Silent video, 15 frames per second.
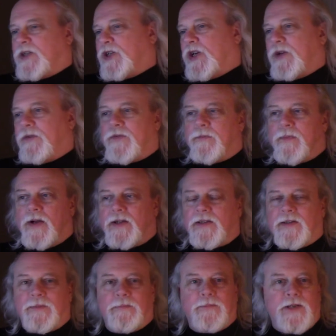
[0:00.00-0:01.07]
Chief
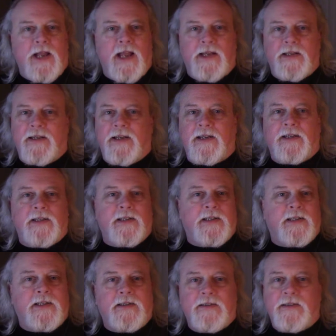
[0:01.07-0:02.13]
among them, Ed
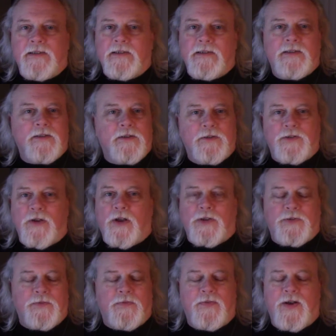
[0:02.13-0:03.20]
Daly, who's
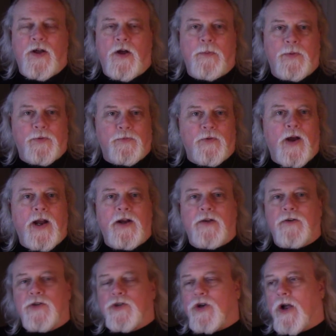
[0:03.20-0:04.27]
also a phenomenal
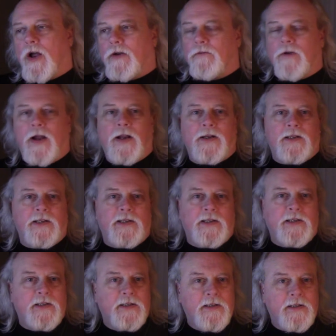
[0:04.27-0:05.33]
writer, John
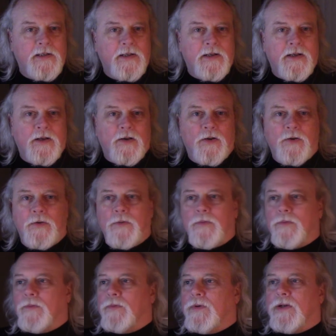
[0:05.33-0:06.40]
Riley,
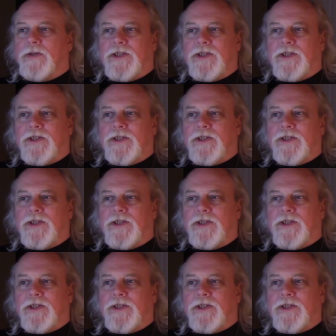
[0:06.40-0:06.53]
who